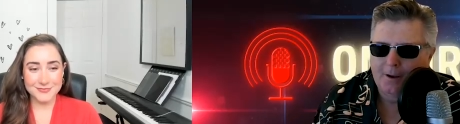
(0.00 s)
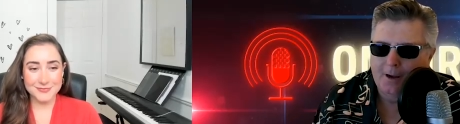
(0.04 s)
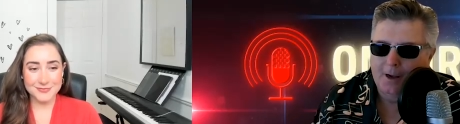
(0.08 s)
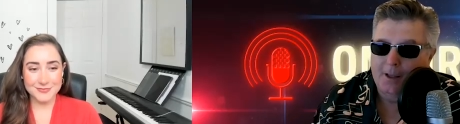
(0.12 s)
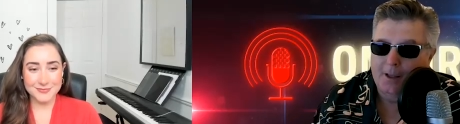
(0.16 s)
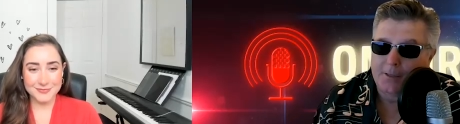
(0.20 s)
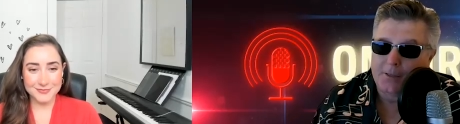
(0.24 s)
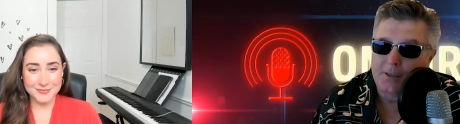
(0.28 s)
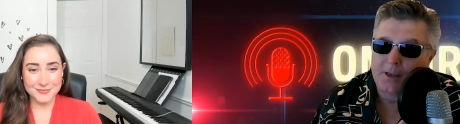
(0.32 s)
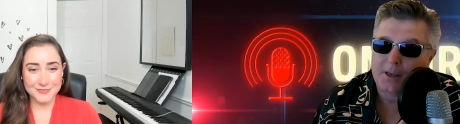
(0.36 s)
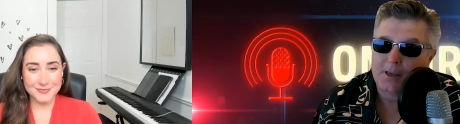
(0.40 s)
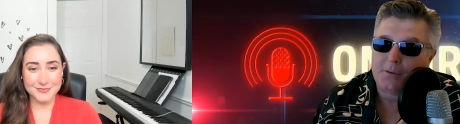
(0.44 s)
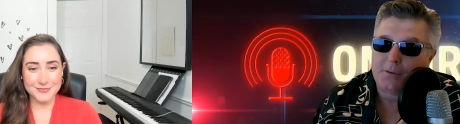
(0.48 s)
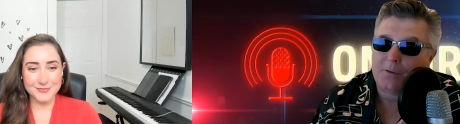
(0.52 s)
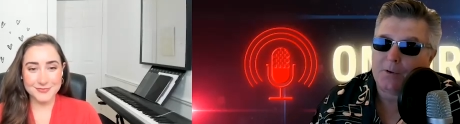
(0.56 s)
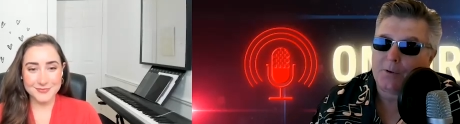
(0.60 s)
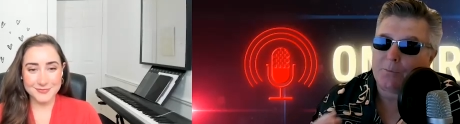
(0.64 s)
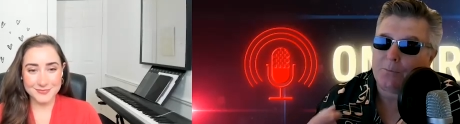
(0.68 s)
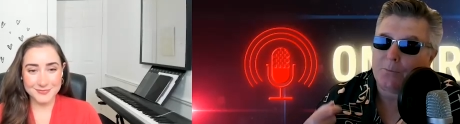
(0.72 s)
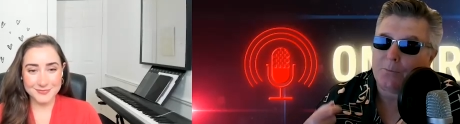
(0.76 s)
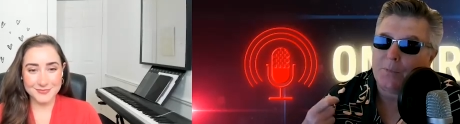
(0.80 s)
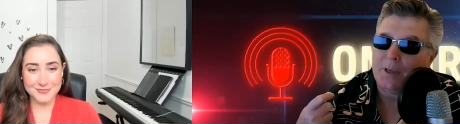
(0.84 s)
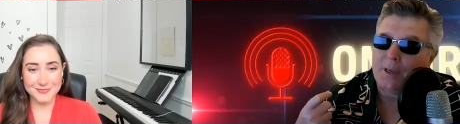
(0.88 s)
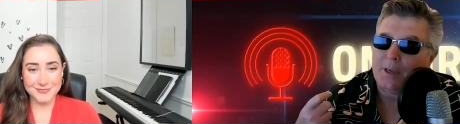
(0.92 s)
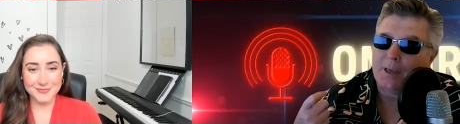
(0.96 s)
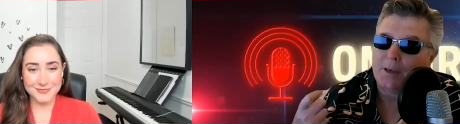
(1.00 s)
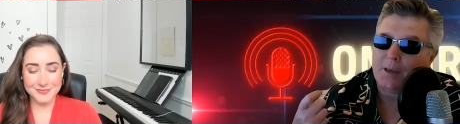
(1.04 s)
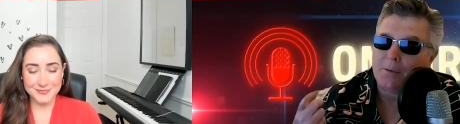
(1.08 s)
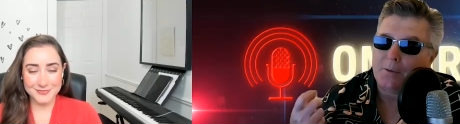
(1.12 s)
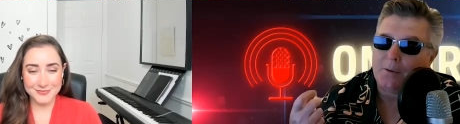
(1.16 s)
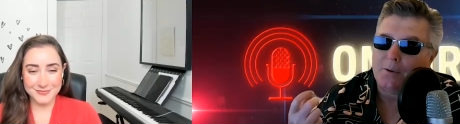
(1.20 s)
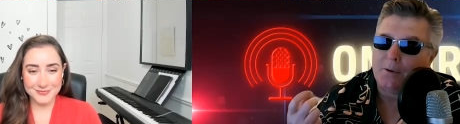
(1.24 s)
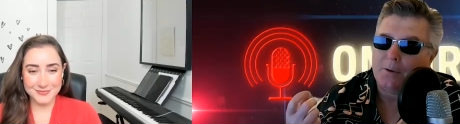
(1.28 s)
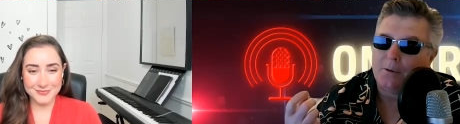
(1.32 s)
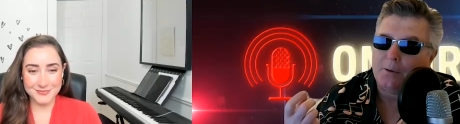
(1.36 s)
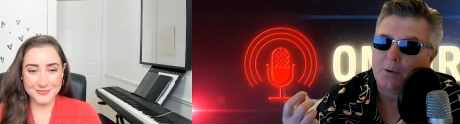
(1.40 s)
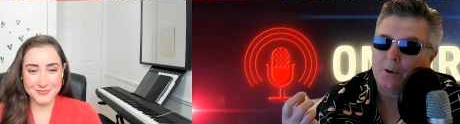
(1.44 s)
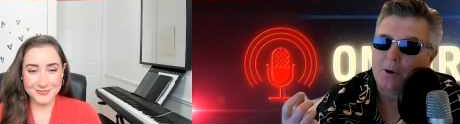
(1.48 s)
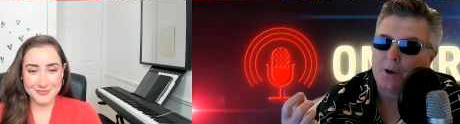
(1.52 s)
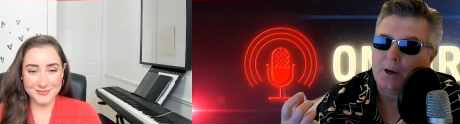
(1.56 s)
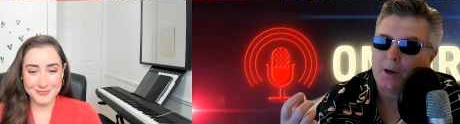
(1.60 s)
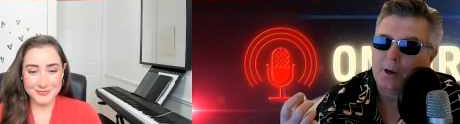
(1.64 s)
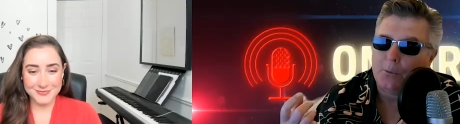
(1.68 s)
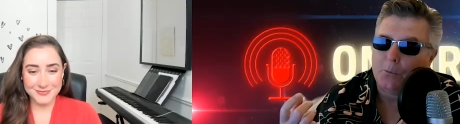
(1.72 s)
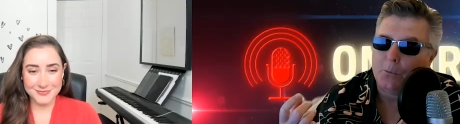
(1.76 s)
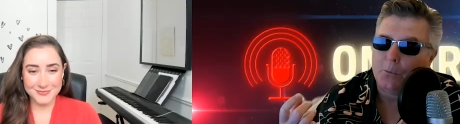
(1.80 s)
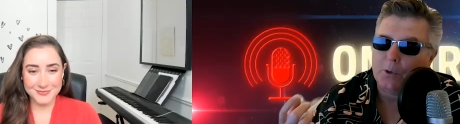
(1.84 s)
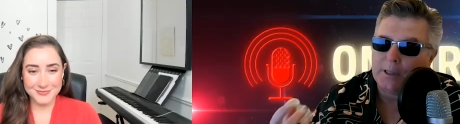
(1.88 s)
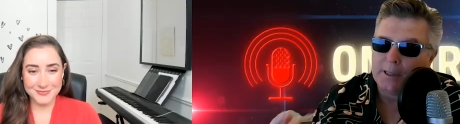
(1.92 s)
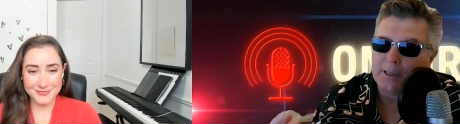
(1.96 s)
Speaker 1: I think of it being
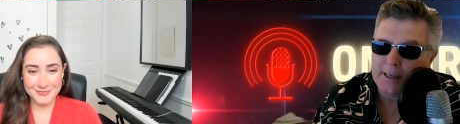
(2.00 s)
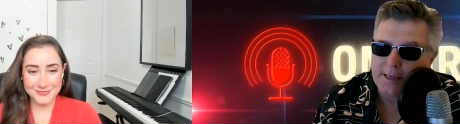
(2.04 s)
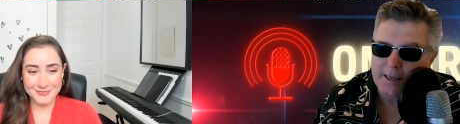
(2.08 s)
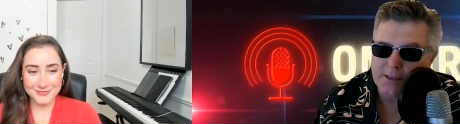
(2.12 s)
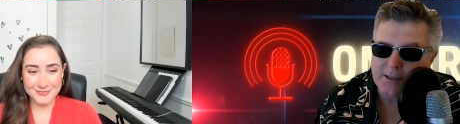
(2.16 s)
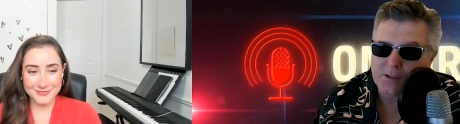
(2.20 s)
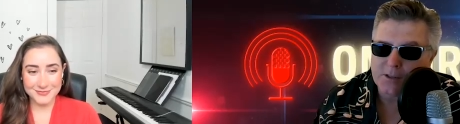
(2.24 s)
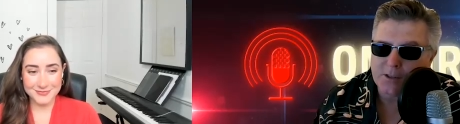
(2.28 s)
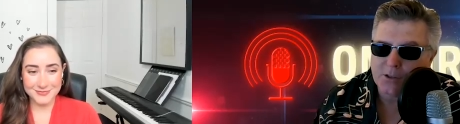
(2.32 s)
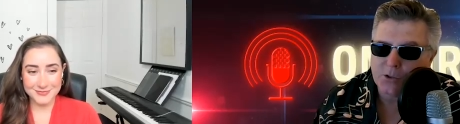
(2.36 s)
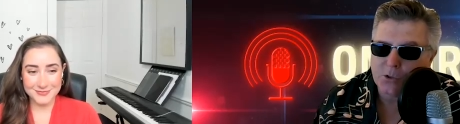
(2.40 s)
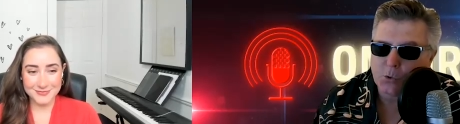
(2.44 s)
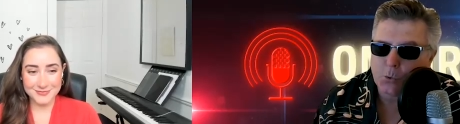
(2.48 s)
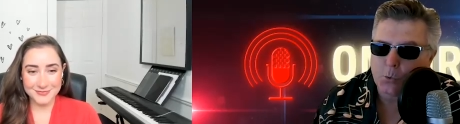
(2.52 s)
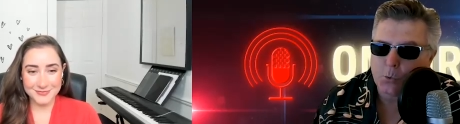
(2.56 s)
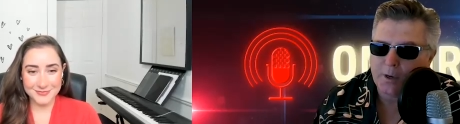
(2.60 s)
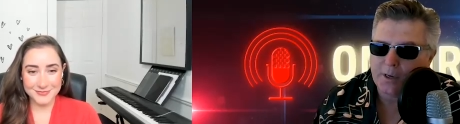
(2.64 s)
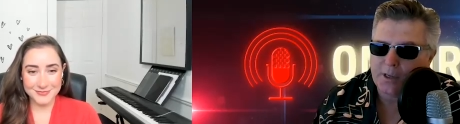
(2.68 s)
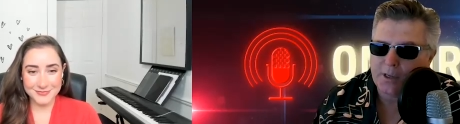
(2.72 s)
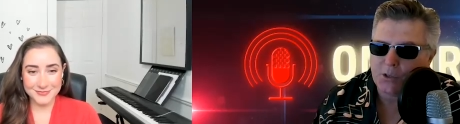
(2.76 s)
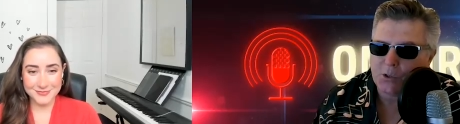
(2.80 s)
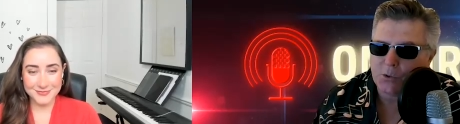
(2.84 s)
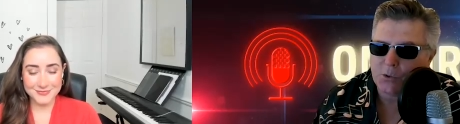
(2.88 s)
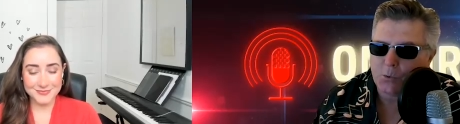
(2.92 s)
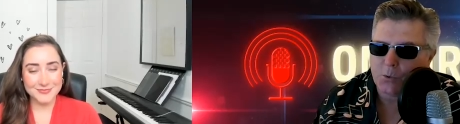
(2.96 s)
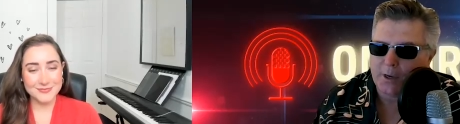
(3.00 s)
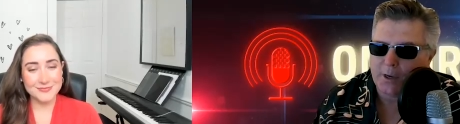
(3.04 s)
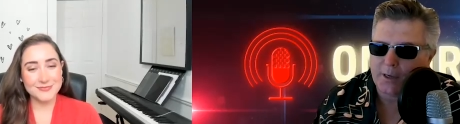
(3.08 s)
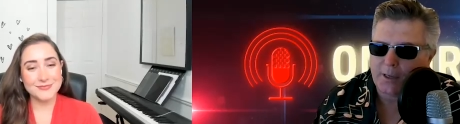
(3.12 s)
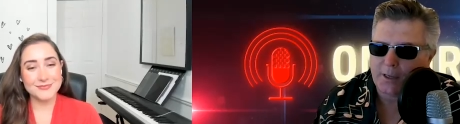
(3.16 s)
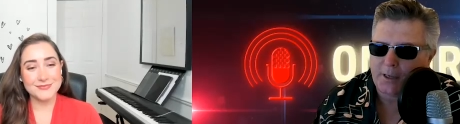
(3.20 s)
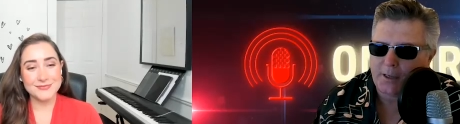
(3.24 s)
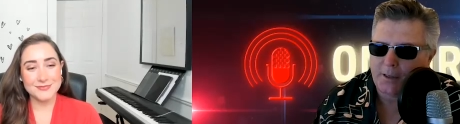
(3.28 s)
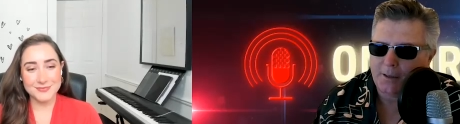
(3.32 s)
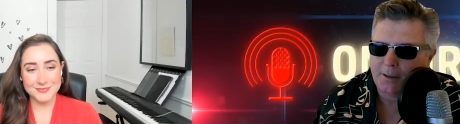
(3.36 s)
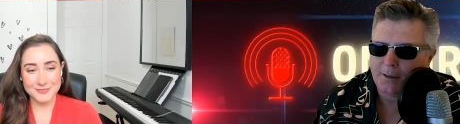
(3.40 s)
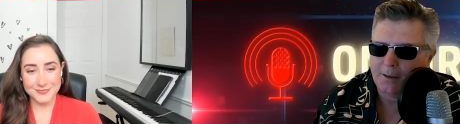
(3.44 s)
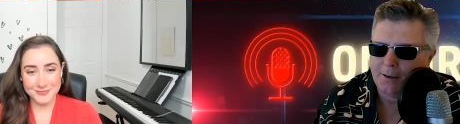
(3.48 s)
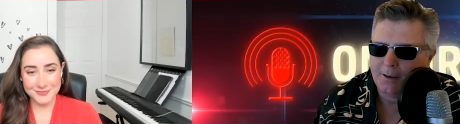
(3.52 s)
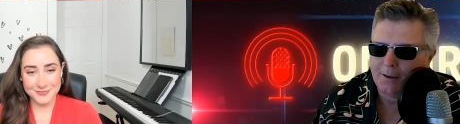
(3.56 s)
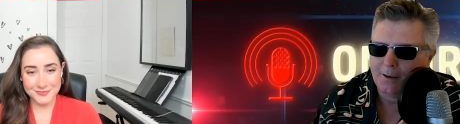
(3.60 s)
uh, released in 2020.